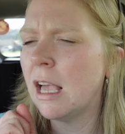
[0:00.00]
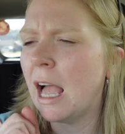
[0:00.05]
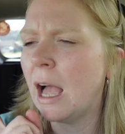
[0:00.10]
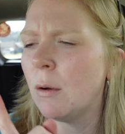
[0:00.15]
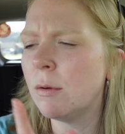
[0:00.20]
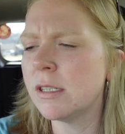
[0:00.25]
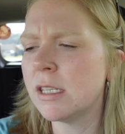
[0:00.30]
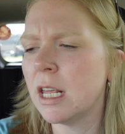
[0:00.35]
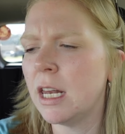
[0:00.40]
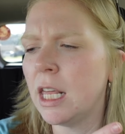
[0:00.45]

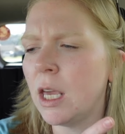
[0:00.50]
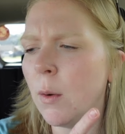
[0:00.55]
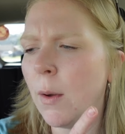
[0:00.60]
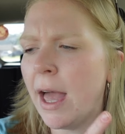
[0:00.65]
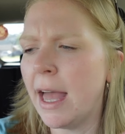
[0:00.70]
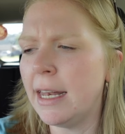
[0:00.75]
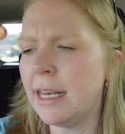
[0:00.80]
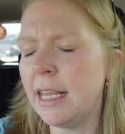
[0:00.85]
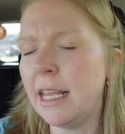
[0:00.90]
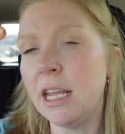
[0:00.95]
I was going to go
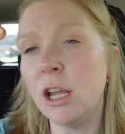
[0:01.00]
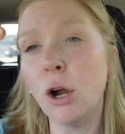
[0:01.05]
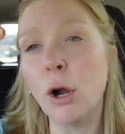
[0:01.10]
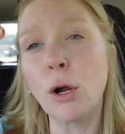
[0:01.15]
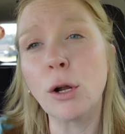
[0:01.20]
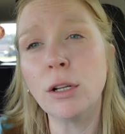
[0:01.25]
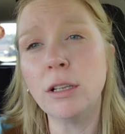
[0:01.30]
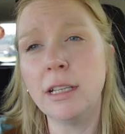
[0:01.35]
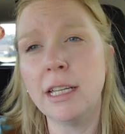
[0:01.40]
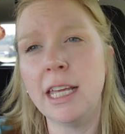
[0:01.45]
ahead and eat
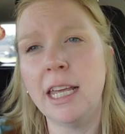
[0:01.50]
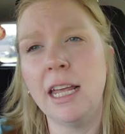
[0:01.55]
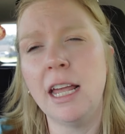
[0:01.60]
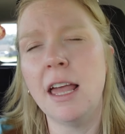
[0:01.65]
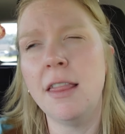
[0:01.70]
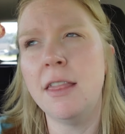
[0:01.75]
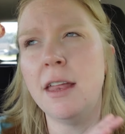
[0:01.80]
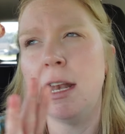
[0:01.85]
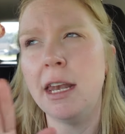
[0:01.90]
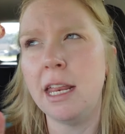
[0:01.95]
early
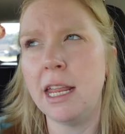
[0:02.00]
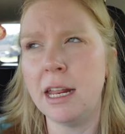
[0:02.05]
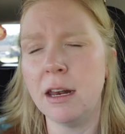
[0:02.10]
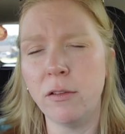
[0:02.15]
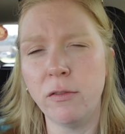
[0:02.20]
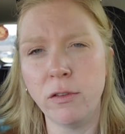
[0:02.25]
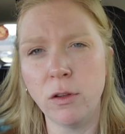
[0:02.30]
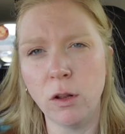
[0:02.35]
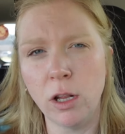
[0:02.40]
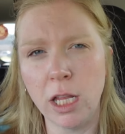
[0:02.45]
and then eat
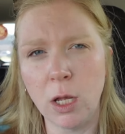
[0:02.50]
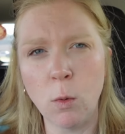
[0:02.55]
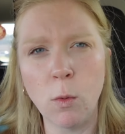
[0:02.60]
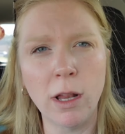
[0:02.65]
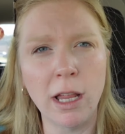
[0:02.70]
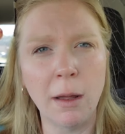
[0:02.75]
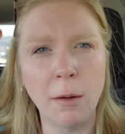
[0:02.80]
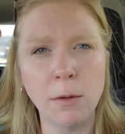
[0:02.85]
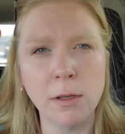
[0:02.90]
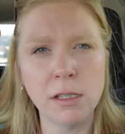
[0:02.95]
a fueling
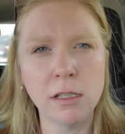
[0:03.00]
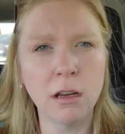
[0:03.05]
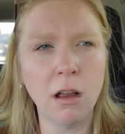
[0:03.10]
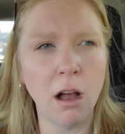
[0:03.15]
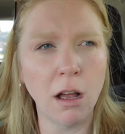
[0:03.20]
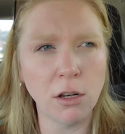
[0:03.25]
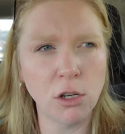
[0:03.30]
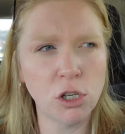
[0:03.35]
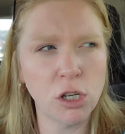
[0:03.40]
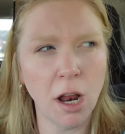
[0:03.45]
while I was
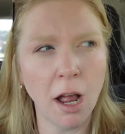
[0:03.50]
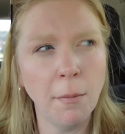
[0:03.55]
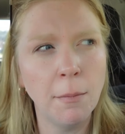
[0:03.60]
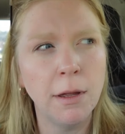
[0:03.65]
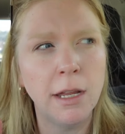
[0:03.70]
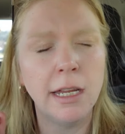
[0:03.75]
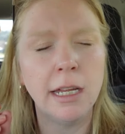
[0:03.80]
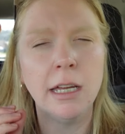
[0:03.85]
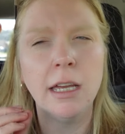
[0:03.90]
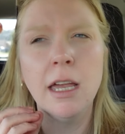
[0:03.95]
gone
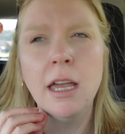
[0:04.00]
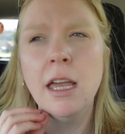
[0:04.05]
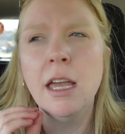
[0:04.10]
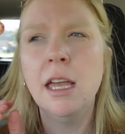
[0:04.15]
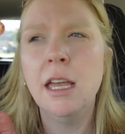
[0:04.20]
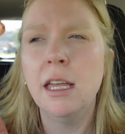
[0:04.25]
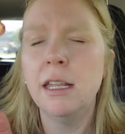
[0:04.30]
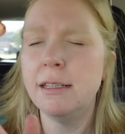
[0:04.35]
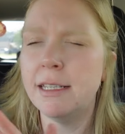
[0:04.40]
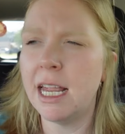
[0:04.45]
shopping.
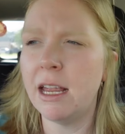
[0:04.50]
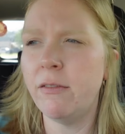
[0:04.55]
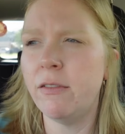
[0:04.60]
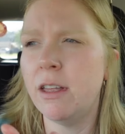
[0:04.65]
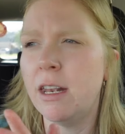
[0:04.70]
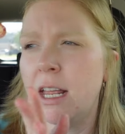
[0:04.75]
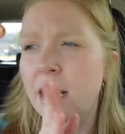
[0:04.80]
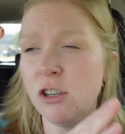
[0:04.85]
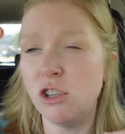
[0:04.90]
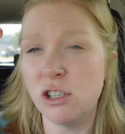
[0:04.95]

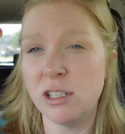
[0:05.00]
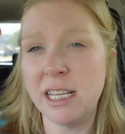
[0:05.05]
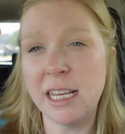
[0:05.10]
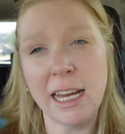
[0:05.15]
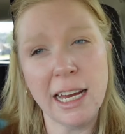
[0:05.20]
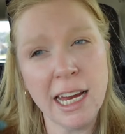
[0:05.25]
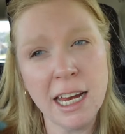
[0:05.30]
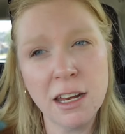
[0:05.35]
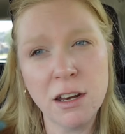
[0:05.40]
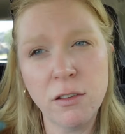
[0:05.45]
David had just
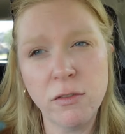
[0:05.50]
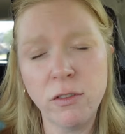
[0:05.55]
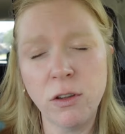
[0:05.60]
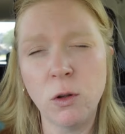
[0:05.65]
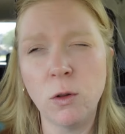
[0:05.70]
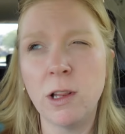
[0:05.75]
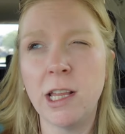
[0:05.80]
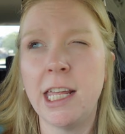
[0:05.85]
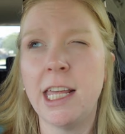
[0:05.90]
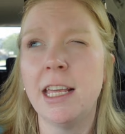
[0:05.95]
eaten a
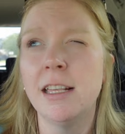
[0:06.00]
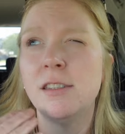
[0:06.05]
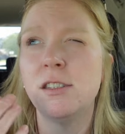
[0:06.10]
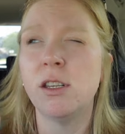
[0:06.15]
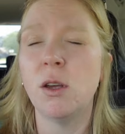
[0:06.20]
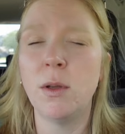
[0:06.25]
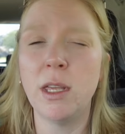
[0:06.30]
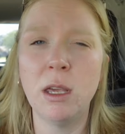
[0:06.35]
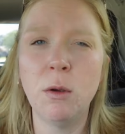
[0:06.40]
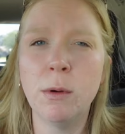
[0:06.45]
fueling, and
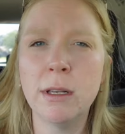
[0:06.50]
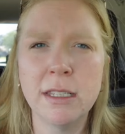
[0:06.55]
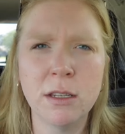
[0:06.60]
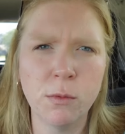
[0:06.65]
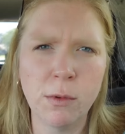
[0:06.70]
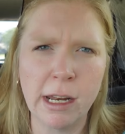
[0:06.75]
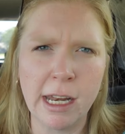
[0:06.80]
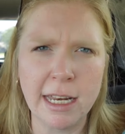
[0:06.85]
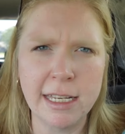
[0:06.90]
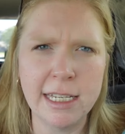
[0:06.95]
so he
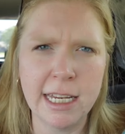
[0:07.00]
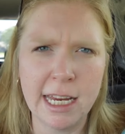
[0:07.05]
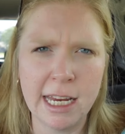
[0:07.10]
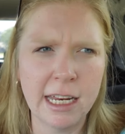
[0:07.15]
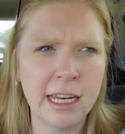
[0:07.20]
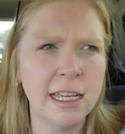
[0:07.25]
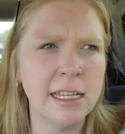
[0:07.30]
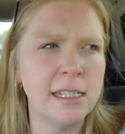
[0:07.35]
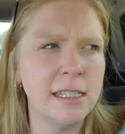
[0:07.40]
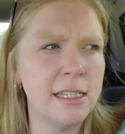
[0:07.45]
wasn't ready to
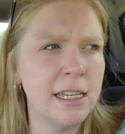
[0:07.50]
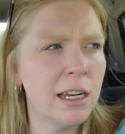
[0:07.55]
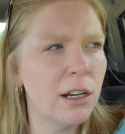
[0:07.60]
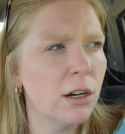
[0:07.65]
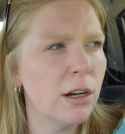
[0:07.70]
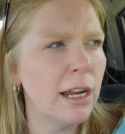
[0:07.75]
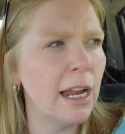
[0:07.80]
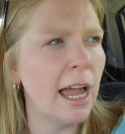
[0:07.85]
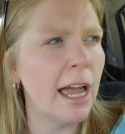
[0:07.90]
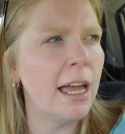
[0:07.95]
eat his
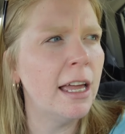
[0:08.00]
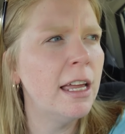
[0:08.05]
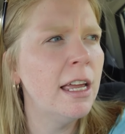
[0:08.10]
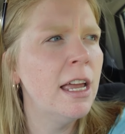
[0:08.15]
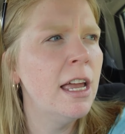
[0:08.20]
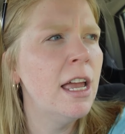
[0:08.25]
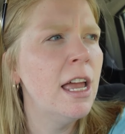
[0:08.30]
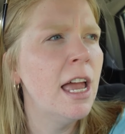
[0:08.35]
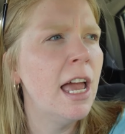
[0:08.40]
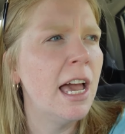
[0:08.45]
dinner yet.
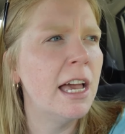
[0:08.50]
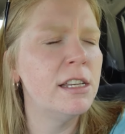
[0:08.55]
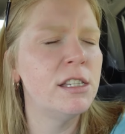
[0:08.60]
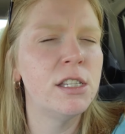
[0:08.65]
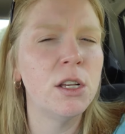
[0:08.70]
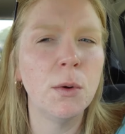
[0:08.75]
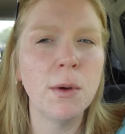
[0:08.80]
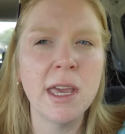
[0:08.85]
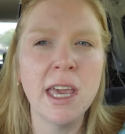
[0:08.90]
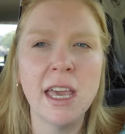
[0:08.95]
And
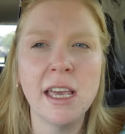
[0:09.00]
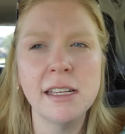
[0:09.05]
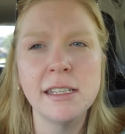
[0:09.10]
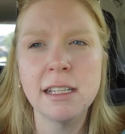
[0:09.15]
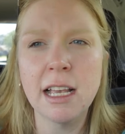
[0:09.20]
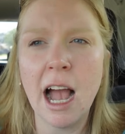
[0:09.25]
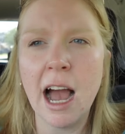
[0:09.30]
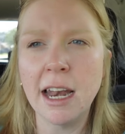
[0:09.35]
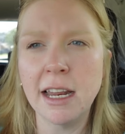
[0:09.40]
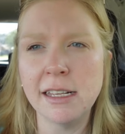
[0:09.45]
so his
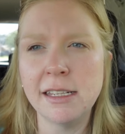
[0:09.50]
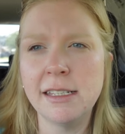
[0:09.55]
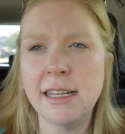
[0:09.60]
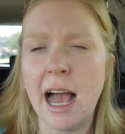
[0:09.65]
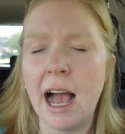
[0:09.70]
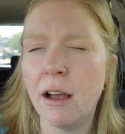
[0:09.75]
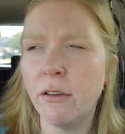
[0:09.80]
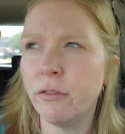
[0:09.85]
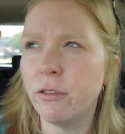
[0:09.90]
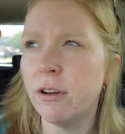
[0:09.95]
kind of
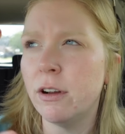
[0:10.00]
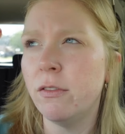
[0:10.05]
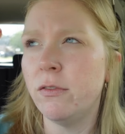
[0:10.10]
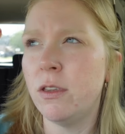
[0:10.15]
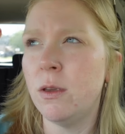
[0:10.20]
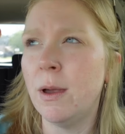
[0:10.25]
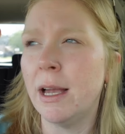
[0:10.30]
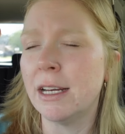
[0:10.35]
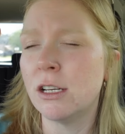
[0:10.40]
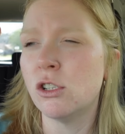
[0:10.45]
sat for a
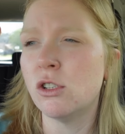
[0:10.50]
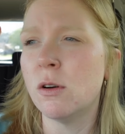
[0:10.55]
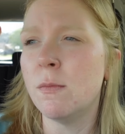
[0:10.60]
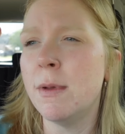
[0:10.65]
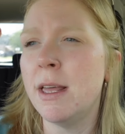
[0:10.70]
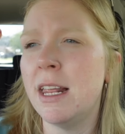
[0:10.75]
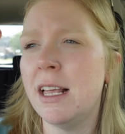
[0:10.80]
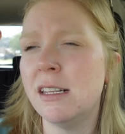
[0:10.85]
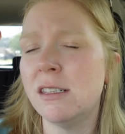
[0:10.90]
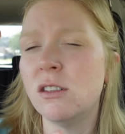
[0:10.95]
few extra
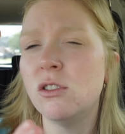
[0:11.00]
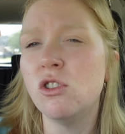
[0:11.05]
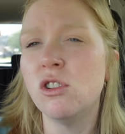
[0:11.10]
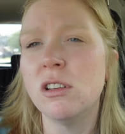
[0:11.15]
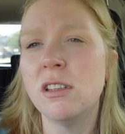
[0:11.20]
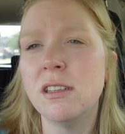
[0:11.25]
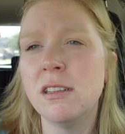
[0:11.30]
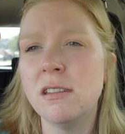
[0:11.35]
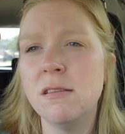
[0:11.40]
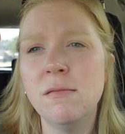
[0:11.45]
minutes
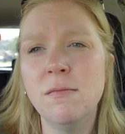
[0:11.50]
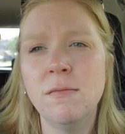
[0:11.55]
just